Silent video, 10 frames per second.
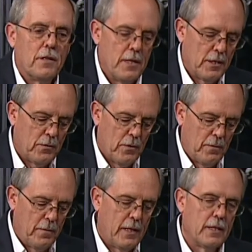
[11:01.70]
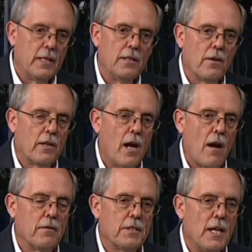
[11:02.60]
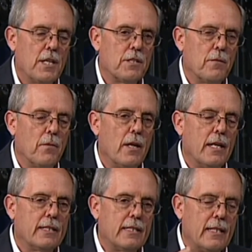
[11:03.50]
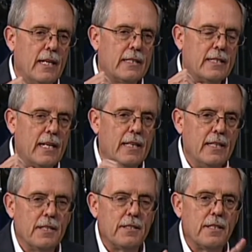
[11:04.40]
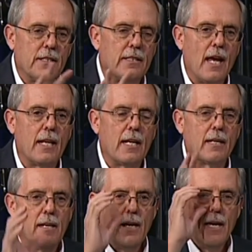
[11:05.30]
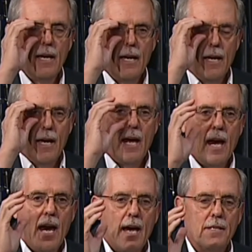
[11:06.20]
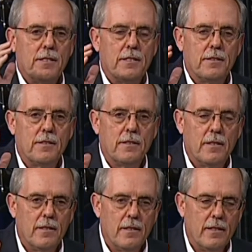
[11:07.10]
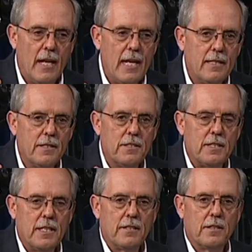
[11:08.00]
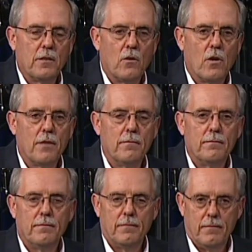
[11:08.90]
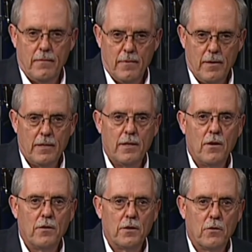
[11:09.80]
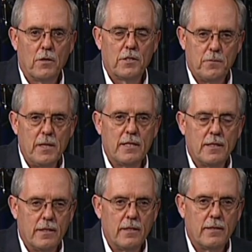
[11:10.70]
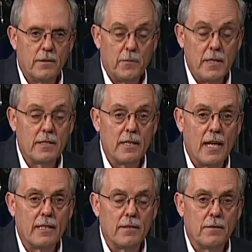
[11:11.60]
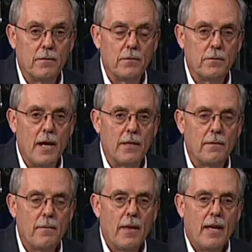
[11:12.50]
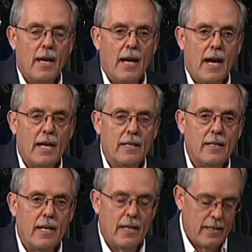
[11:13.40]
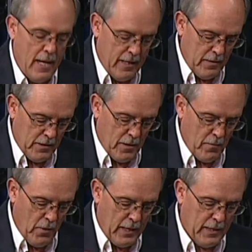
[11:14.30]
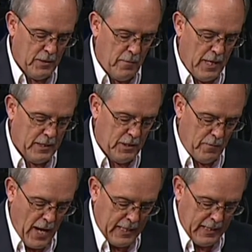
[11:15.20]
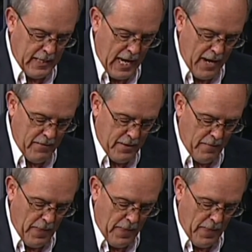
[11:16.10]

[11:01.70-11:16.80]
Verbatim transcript: to this, we'll continue our conversation. But it's it's in this setting as Nathan seeks the Lord you know, the Lord speaks speaks to Nathan rather, and Nathan's going to bring this message back to David.